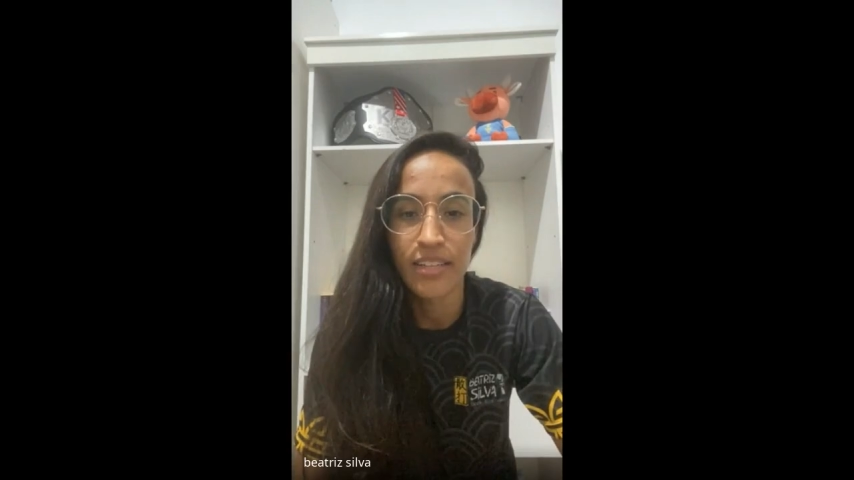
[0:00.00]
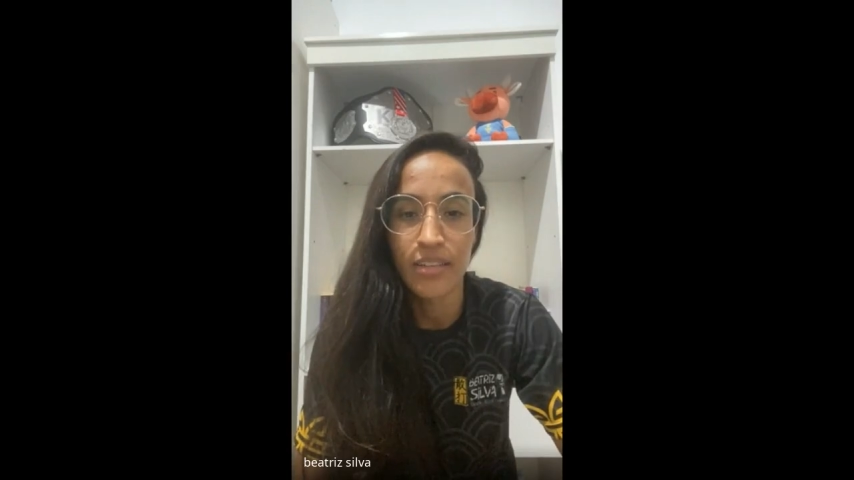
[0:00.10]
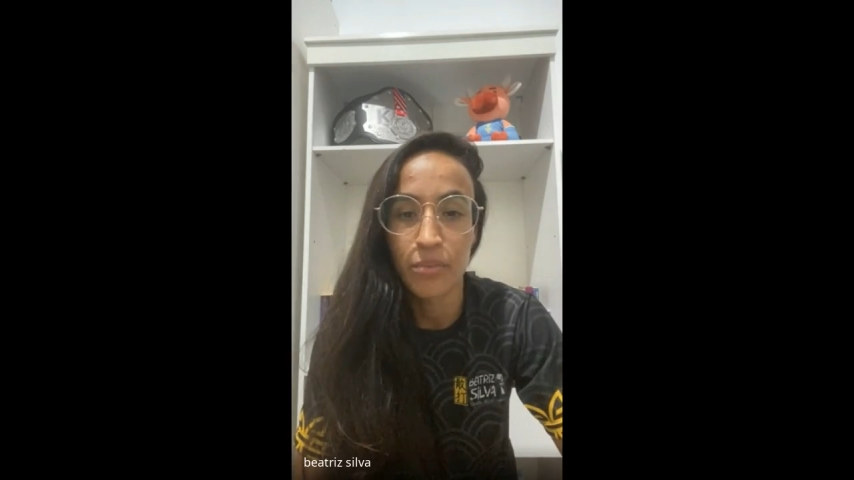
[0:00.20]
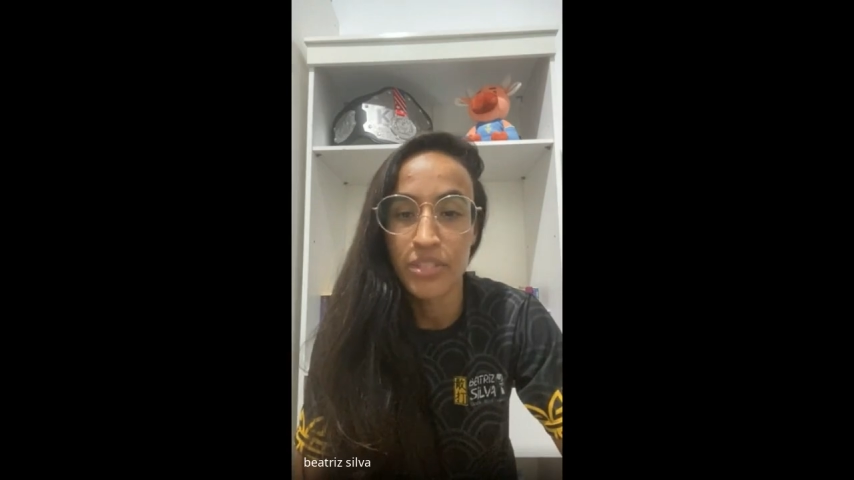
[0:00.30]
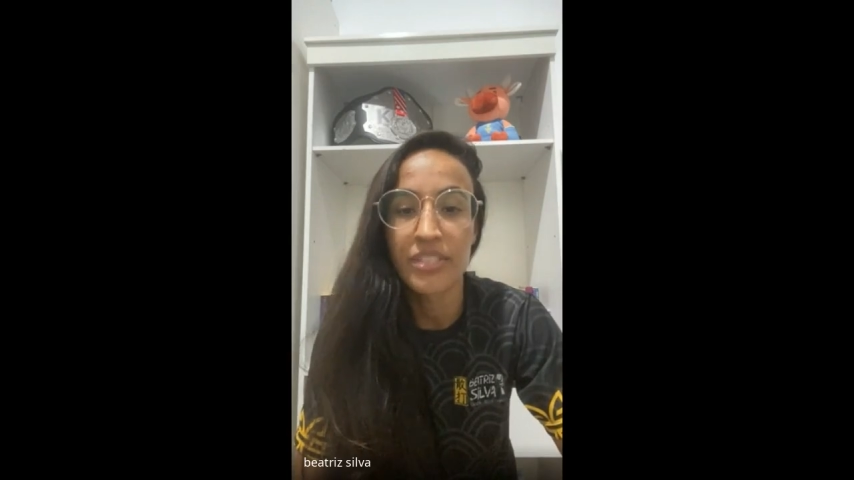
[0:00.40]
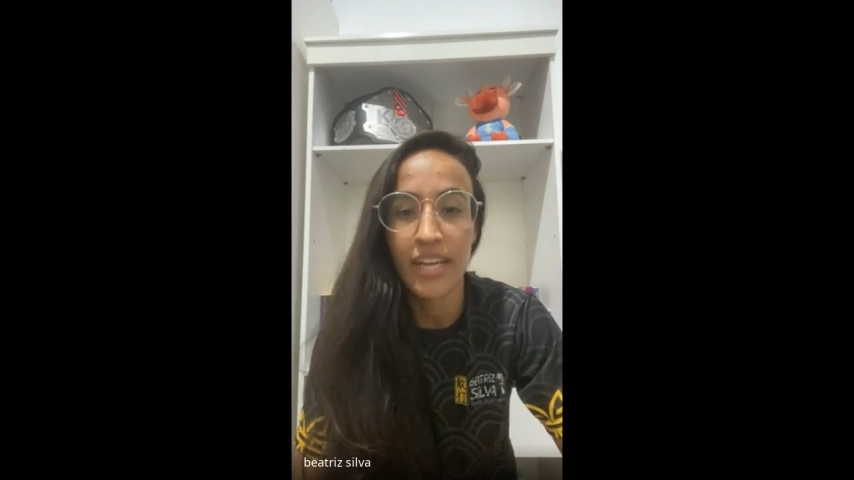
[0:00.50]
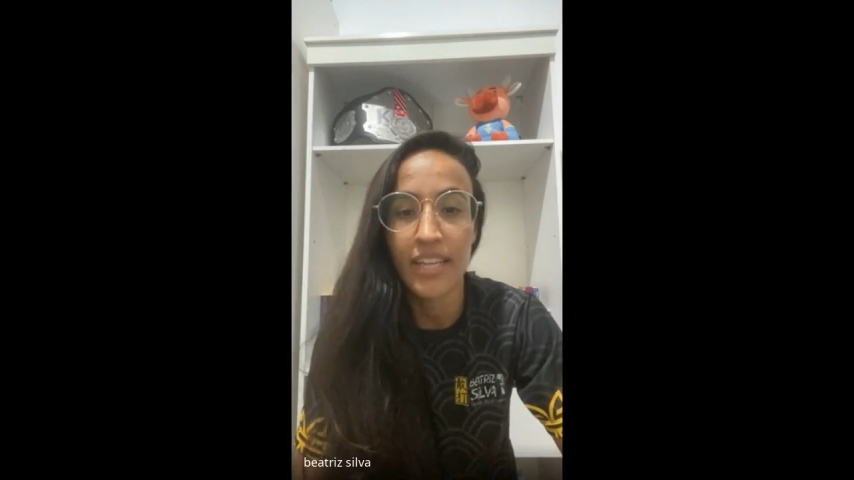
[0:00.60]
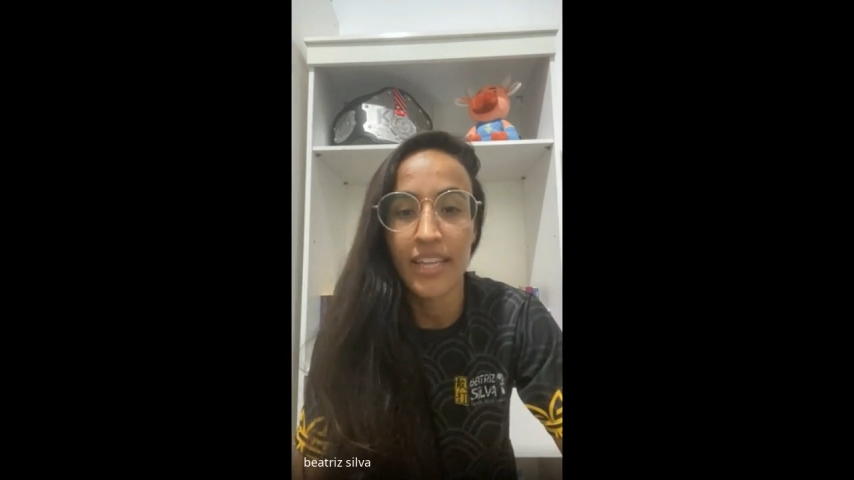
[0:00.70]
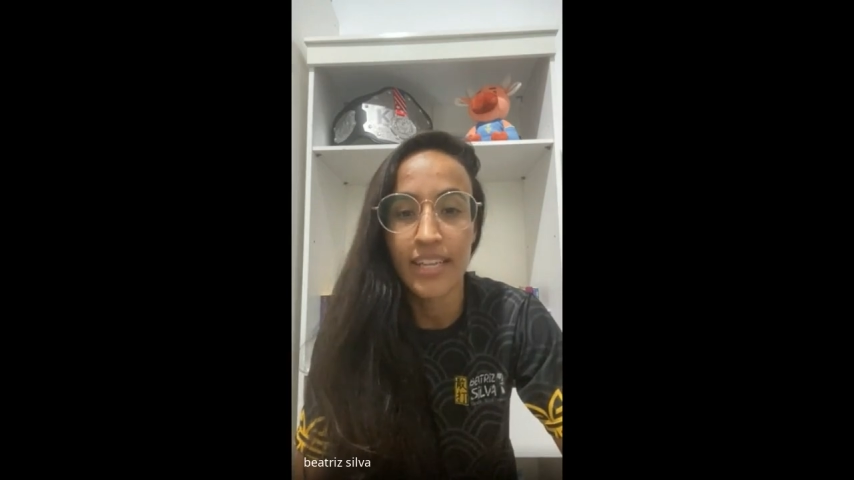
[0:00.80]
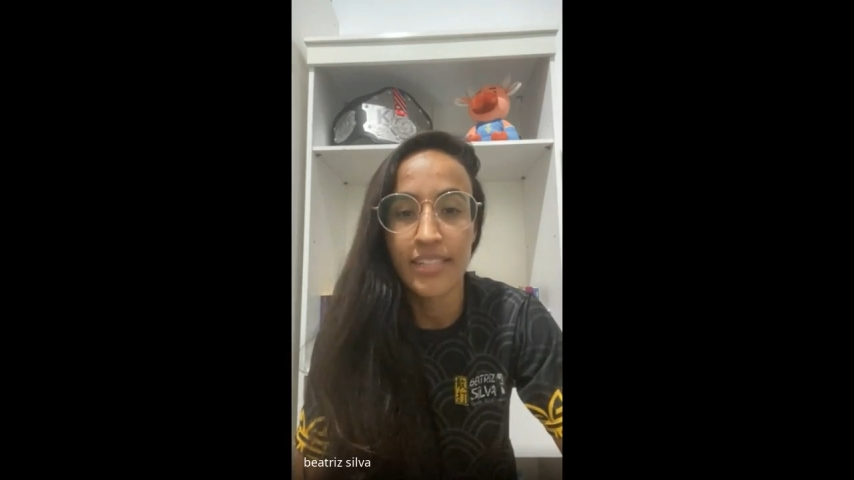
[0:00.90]
which is not
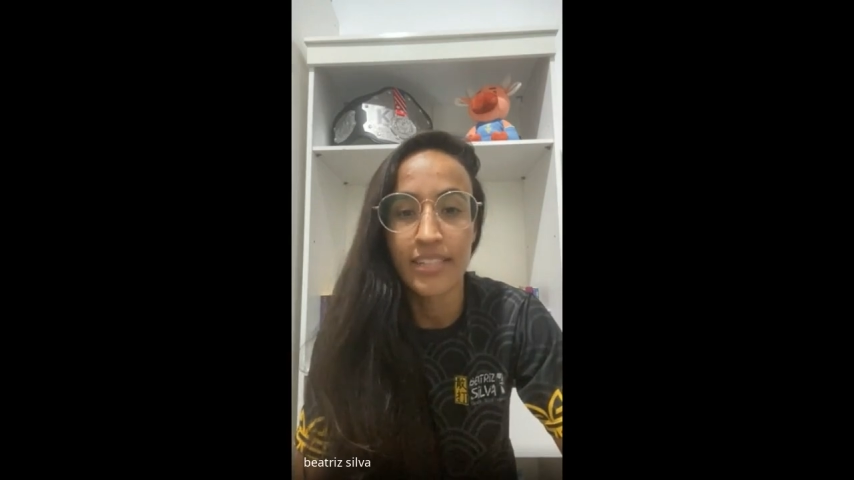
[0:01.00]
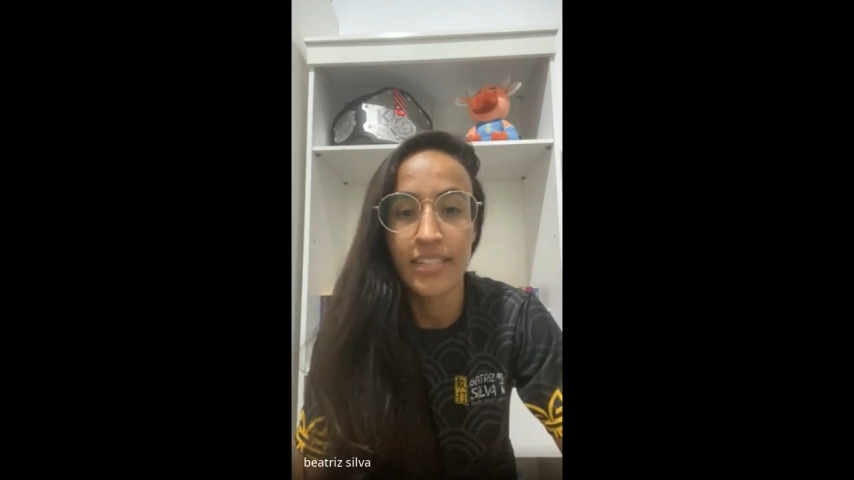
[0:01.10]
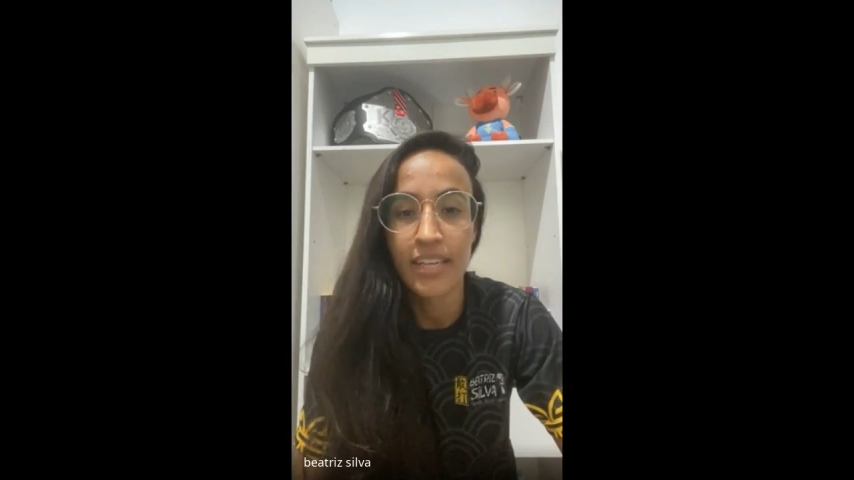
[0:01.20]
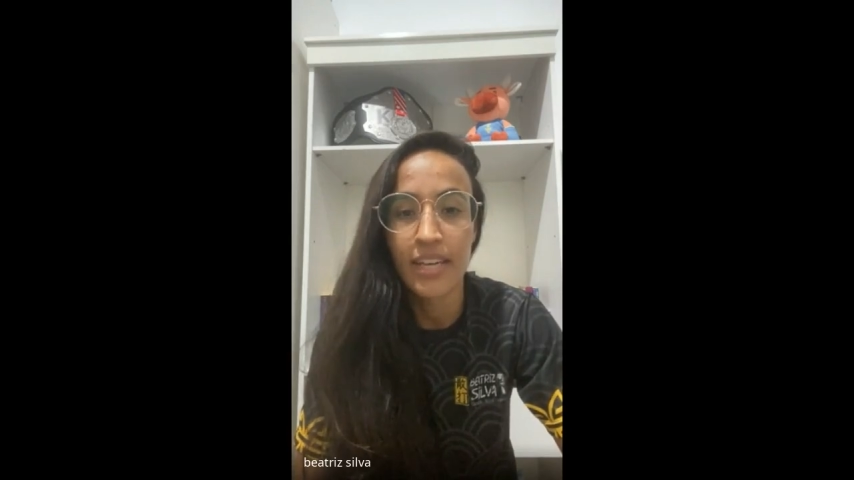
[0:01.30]
easy.